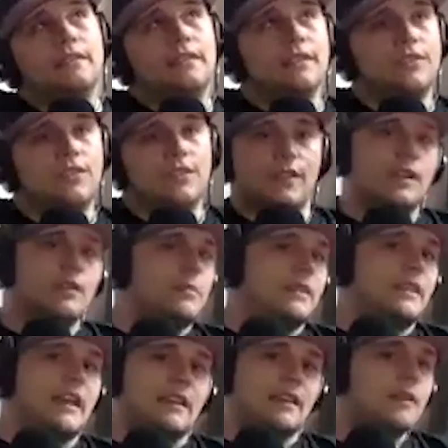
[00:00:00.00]
this is going to be
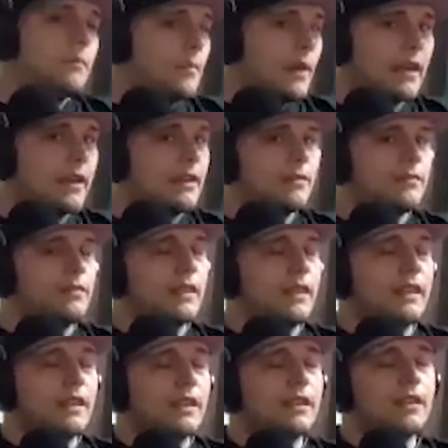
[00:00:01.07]
that competitive
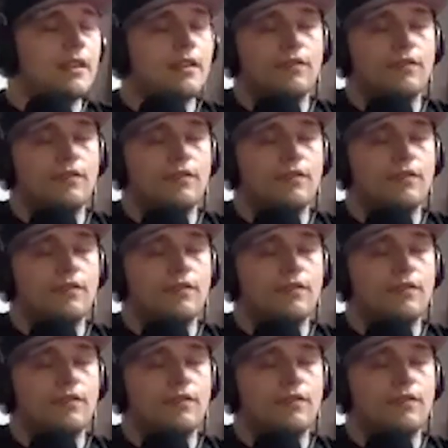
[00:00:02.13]
league